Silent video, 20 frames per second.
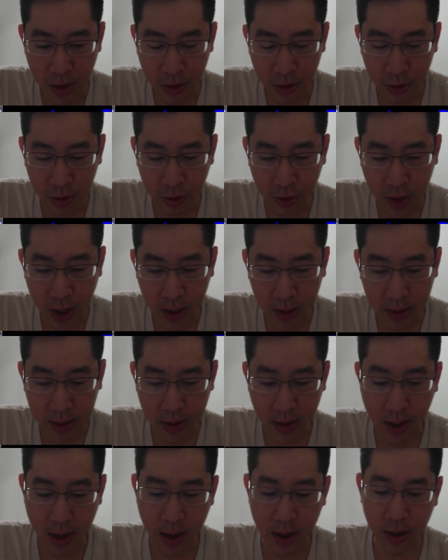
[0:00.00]
Great
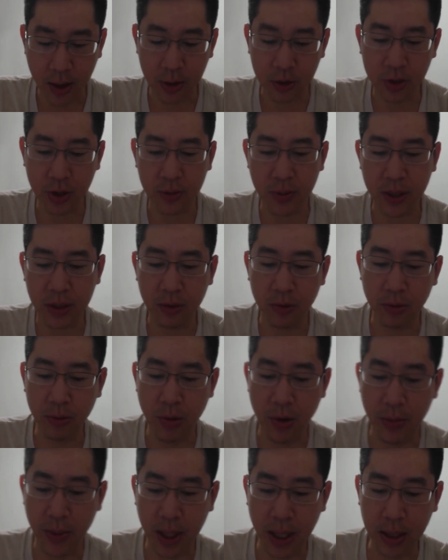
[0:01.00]
Trustmaster
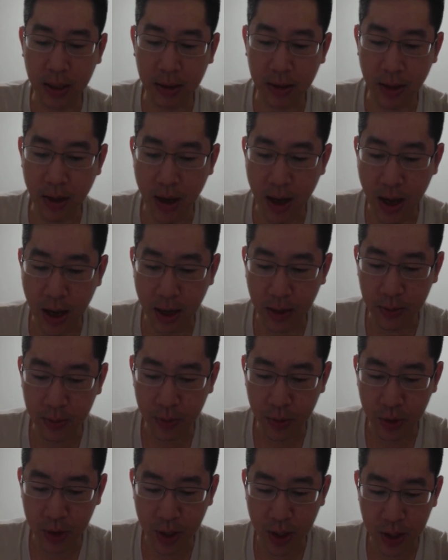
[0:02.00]
reward, mechanical heart,
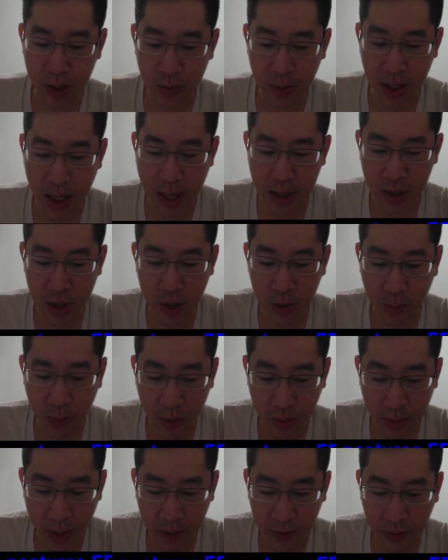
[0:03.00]
boost HP and
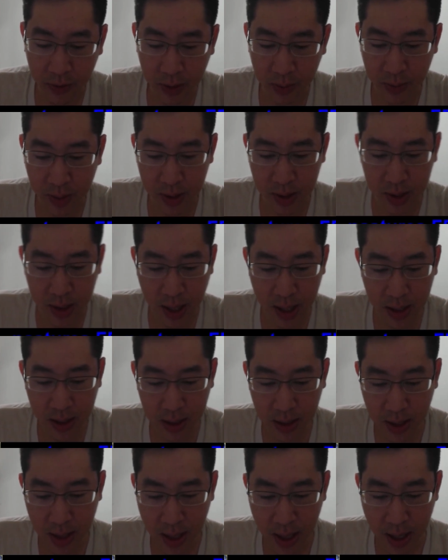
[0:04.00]
spirit by
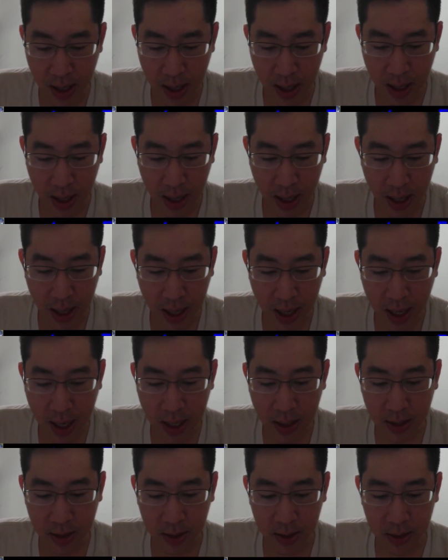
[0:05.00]
15%,
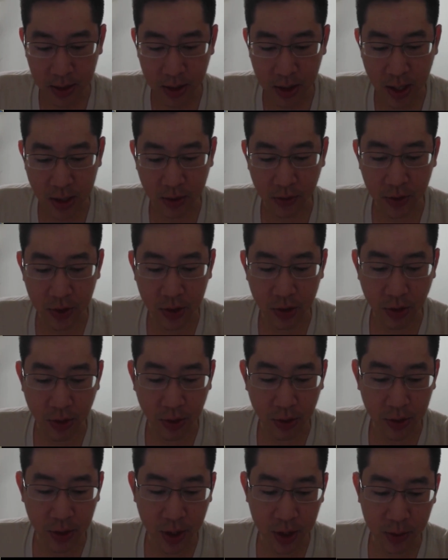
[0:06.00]
and chance of
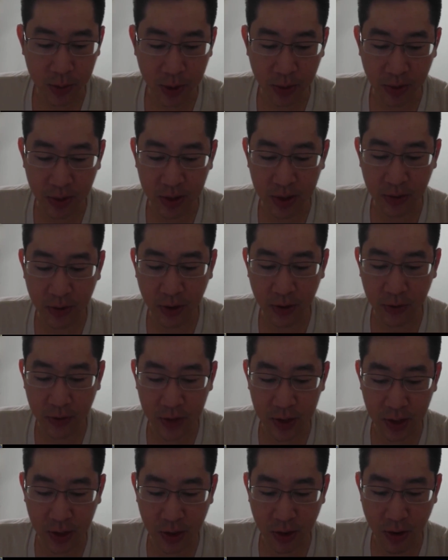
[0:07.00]
restoring own HP when receiving a
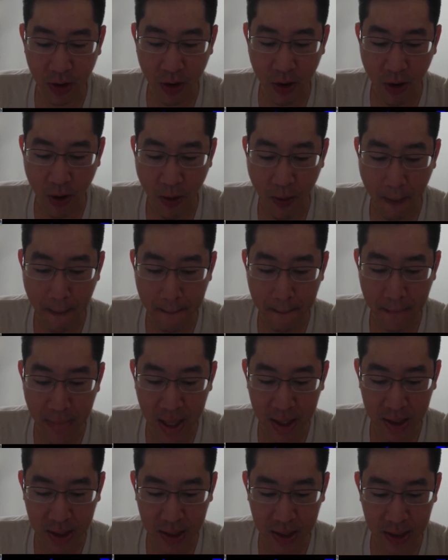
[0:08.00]
physical or
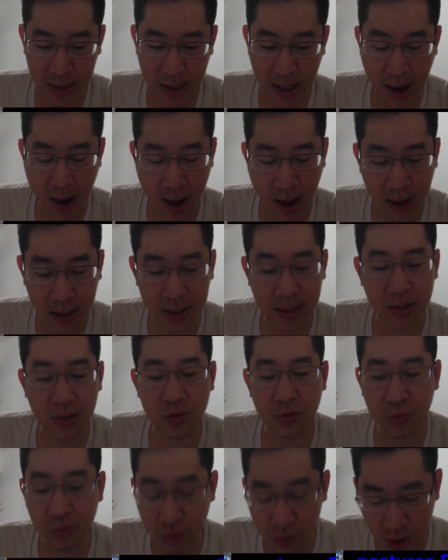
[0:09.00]
magic attack.
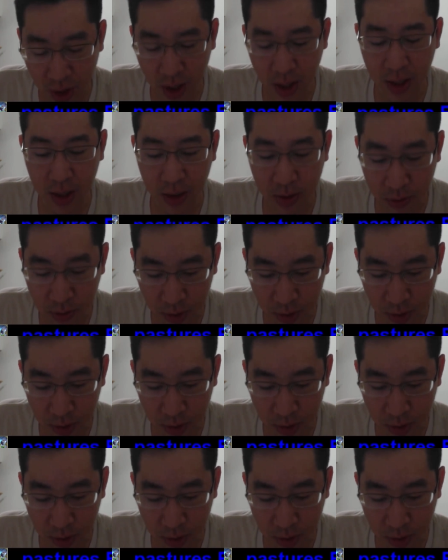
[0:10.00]
It's really